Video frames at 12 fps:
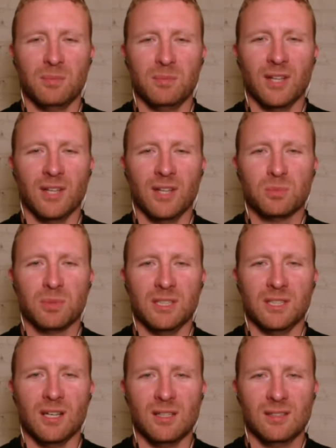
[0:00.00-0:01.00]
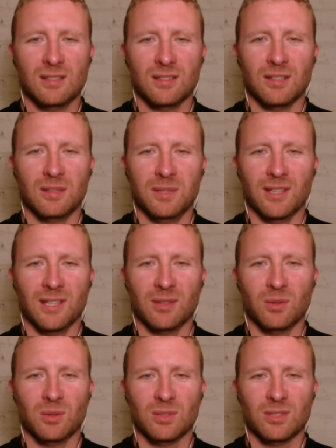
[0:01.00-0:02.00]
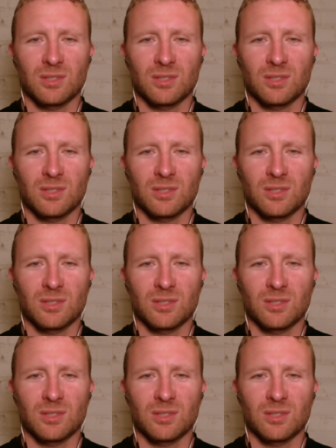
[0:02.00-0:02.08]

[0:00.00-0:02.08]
They'd be like super young, or they'd be like